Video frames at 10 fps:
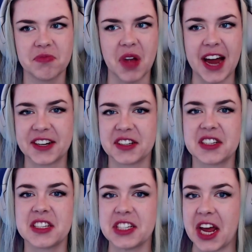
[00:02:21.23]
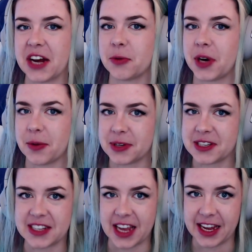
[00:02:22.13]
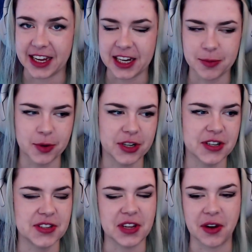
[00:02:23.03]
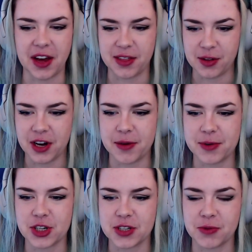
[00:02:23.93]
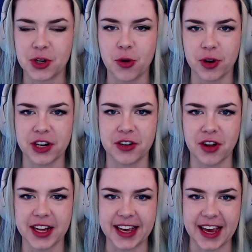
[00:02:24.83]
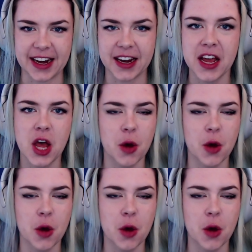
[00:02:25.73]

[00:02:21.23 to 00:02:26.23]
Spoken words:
understand what I was saying anymore, so I thought I would just record it all again.